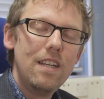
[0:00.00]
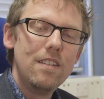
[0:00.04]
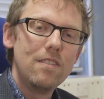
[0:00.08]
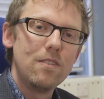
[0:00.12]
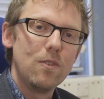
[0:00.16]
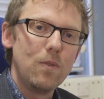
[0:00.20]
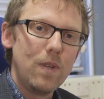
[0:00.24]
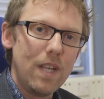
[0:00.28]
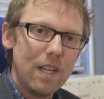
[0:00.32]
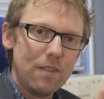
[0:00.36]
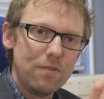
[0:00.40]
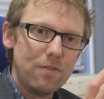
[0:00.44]

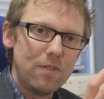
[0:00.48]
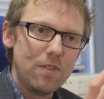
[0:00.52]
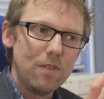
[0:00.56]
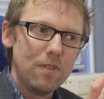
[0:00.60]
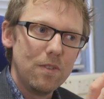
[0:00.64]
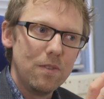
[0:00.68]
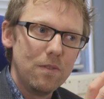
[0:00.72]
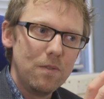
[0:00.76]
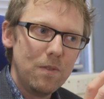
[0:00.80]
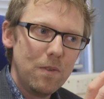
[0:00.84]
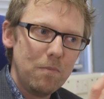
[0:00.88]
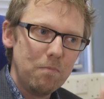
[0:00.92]
So we have
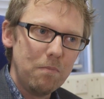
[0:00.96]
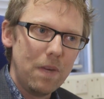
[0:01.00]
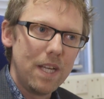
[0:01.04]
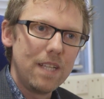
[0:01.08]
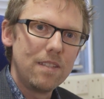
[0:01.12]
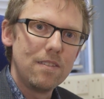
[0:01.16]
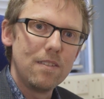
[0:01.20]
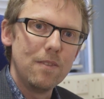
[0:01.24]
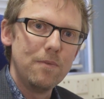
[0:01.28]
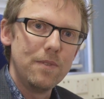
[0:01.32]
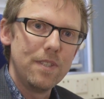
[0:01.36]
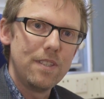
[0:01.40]
to
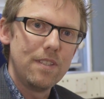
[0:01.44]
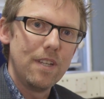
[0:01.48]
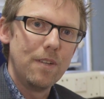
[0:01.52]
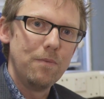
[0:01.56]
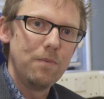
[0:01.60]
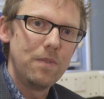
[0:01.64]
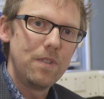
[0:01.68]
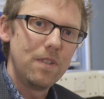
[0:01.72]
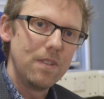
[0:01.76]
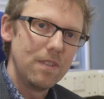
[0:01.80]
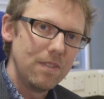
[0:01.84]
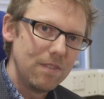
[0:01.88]
make some
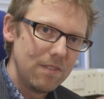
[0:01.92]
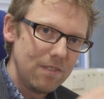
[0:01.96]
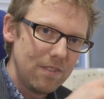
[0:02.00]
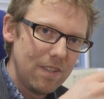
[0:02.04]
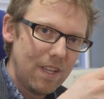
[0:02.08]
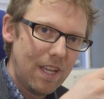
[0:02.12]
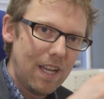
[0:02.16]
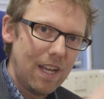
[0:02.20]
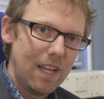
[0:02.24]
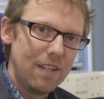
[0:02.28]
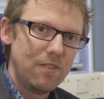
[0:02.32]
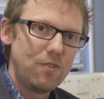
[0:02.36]
assumptions
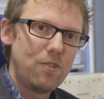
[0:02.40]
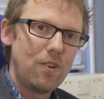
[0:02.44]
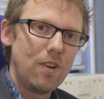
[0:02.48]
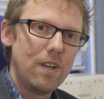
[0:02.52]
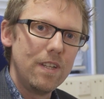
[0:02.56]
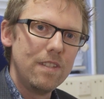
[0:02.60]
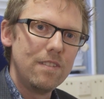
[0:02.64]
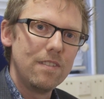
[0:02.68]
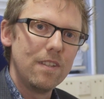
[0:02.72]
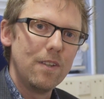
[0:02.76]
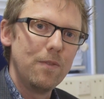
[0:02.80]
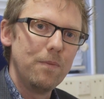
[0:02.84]
and
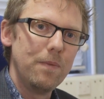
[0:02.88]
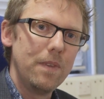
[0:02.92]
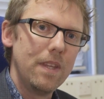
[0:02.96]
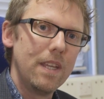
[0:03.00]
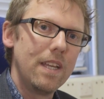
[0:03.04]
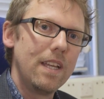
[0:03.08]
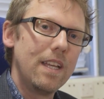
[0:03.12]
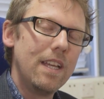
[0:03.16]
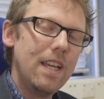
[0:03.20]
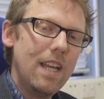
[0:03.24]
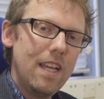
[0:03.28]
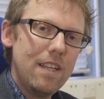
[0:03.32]
try
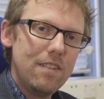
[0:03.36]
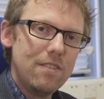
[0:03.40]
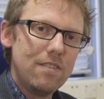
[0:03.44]
something,